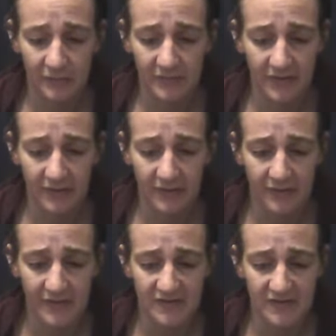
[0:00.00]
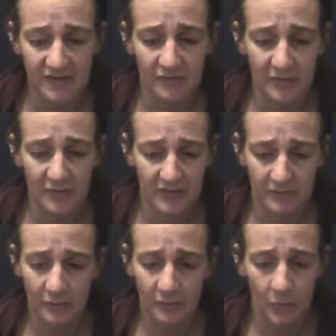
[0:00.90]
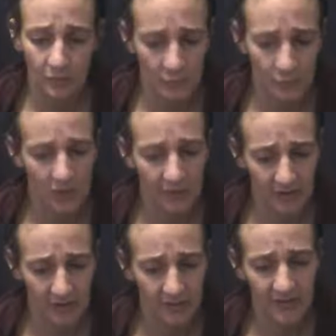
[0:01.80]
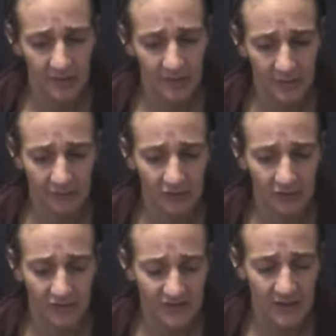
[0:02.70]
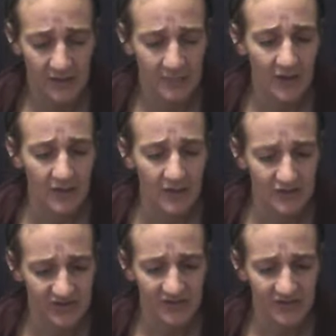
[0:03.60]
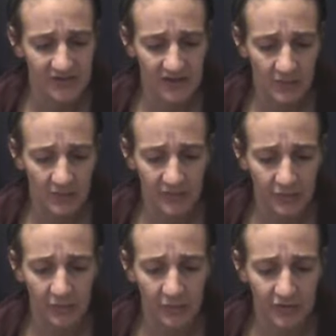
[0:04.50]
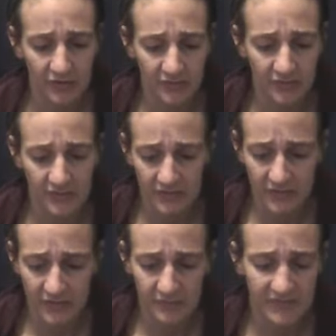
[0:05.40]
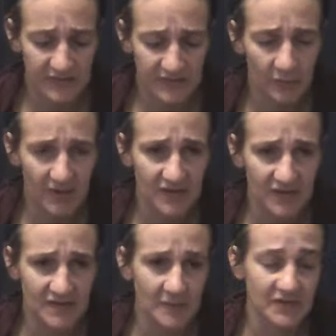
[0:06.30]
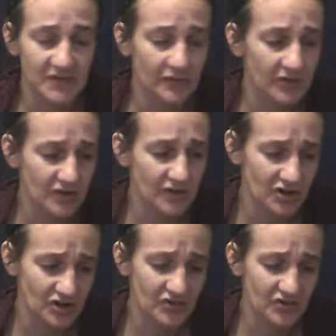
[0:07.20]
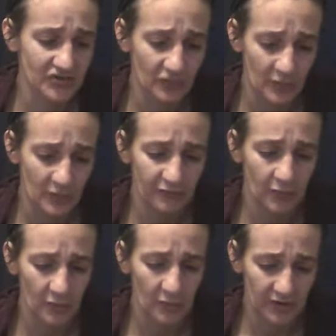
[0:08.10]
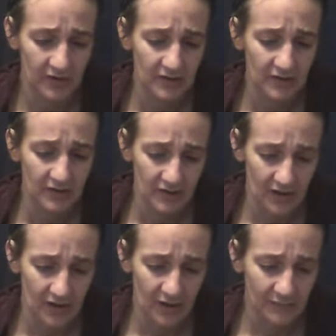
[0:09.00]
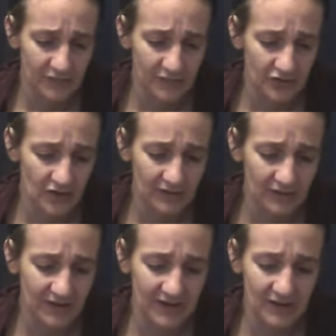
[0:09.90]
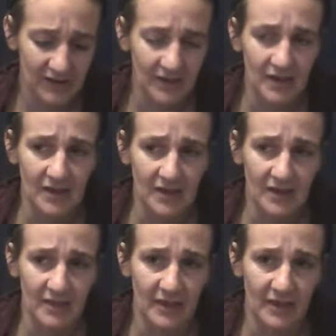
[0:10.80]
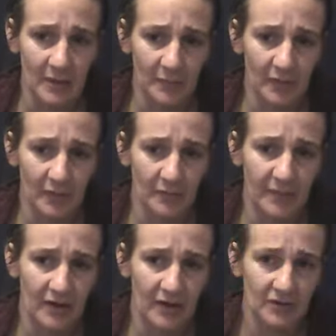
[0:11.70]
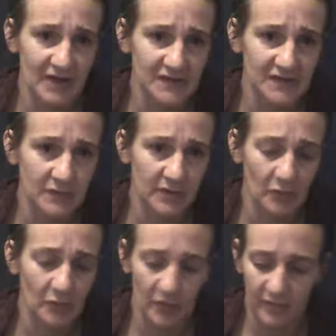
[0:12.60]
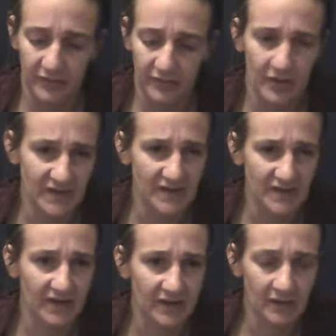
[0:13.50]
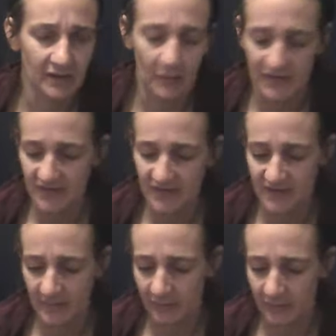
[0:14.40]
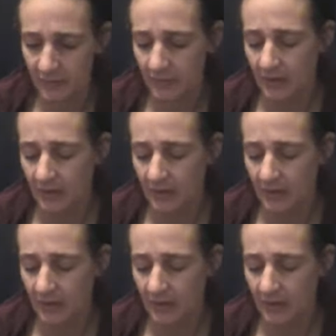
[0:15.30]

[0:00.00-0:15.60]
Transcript: the things that you've been walling on, thinking about for a long time, they're still sticking with you, but you're still making steps in the right direction. You're still going forward. You're not letting them paralyze you anymore with your anxiety. I want to say to some of you,